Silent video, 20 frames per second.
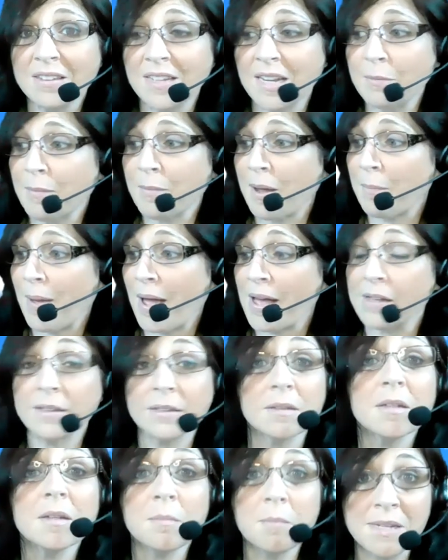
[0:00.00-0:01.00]
my ballot.
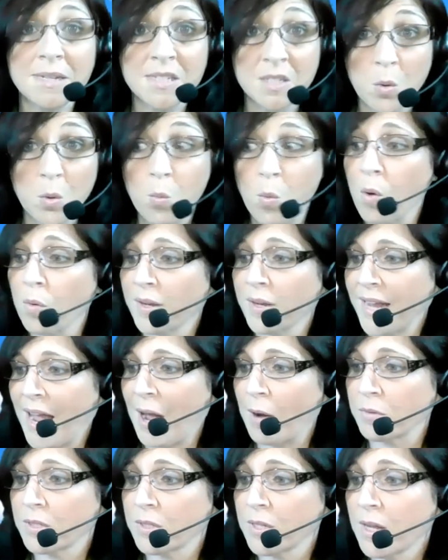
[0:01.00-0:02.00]
It means it won't
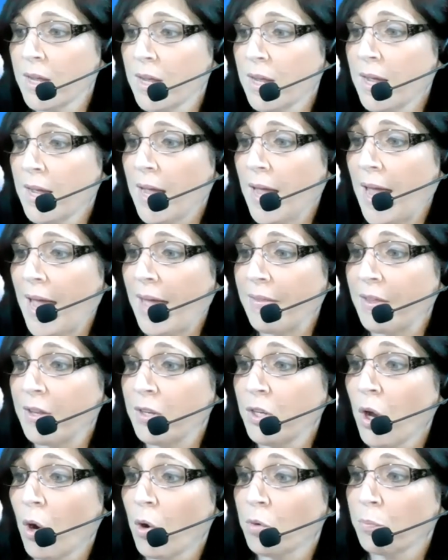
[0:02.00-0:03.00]
count. And then
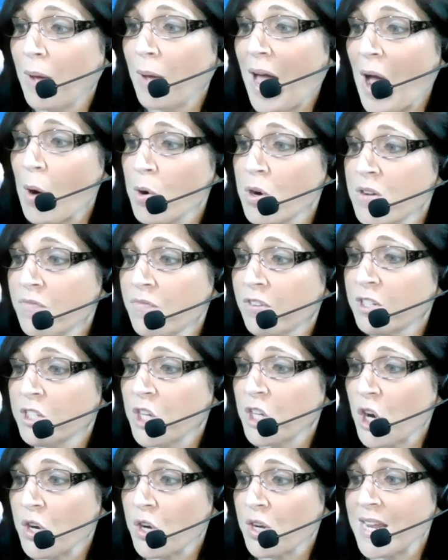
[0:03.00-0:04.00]
note, power of
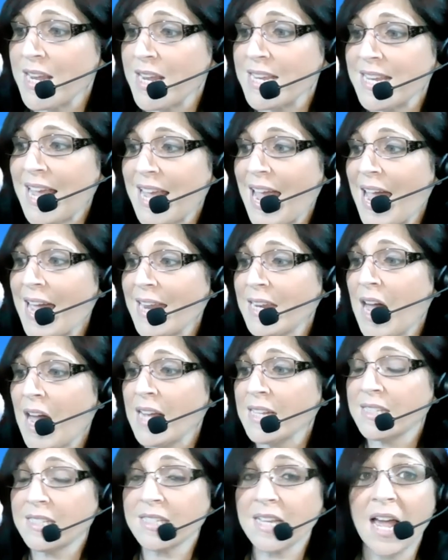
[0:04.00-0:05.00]
attorney
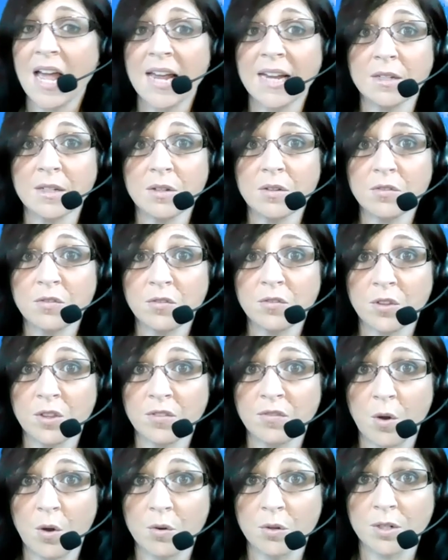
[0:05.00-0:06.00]
cannot sign for the
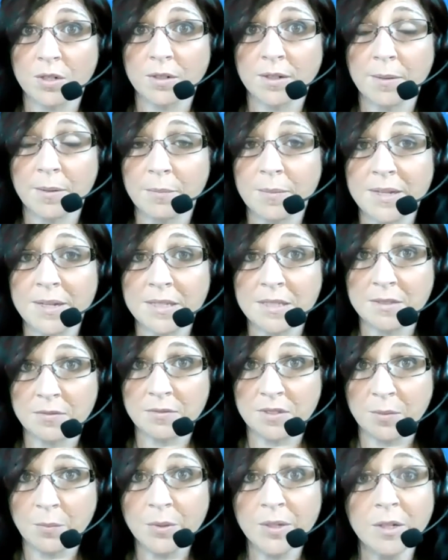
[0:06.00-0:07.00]
voter. It means if
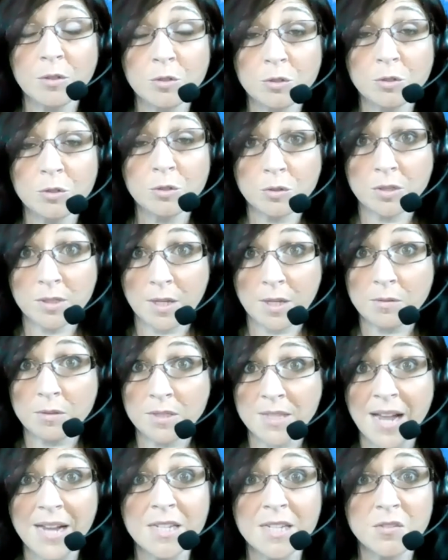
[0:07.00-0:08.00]
someone else
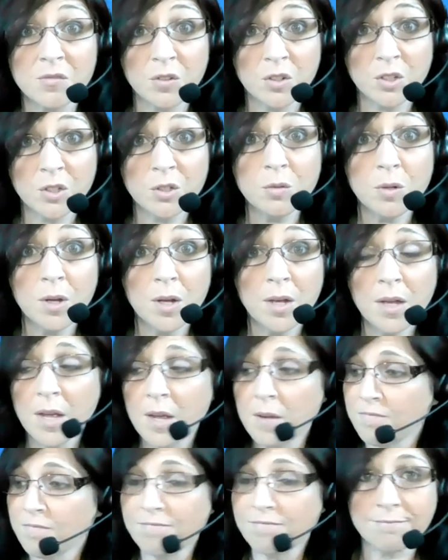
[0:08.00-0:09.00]
signs for you,
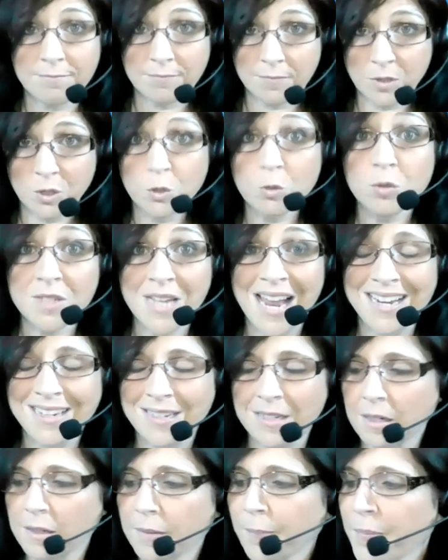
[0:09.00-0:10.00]
you sign
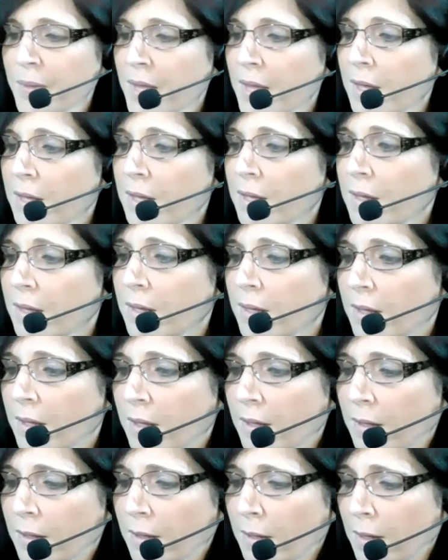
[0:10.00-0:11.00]
here.
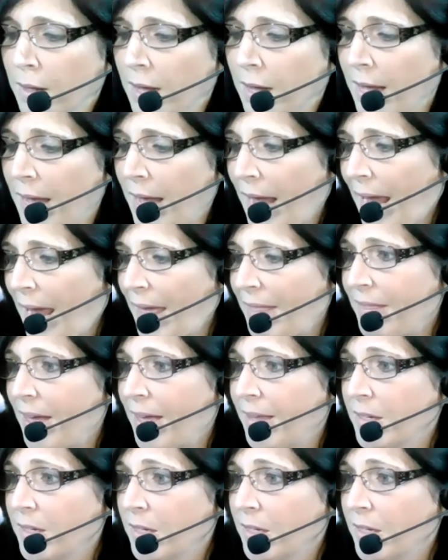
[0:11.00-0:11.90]
And then